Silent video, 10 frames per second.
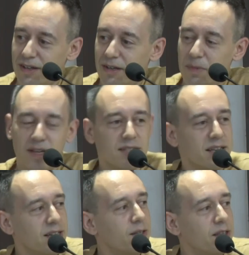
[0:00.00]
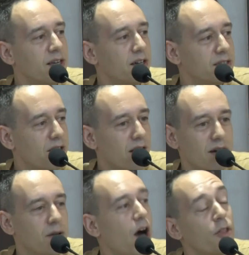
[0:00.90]
Because anything
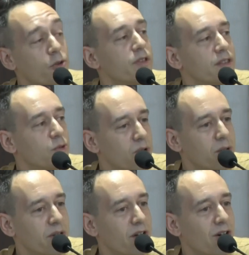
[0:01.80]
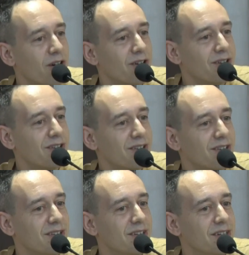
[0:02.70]
other than the way we are
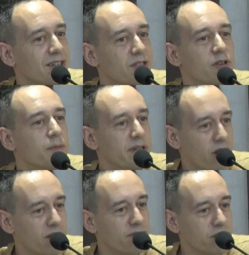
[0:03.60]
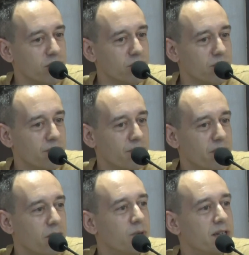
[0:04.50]
is going to be artificial.
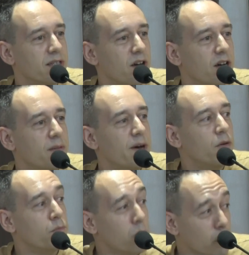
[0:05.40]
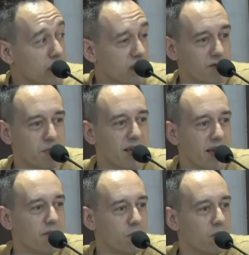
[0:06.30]
We can talk about modes of
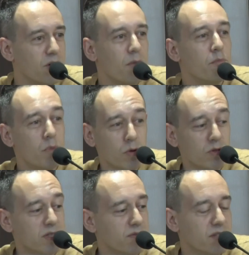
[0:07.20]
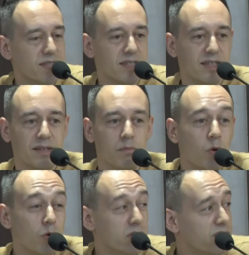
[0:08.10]
behavior, modes of listening,
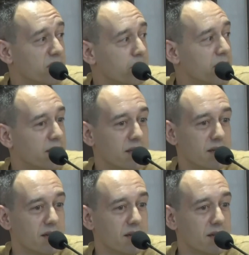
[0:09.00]
modes of speaking.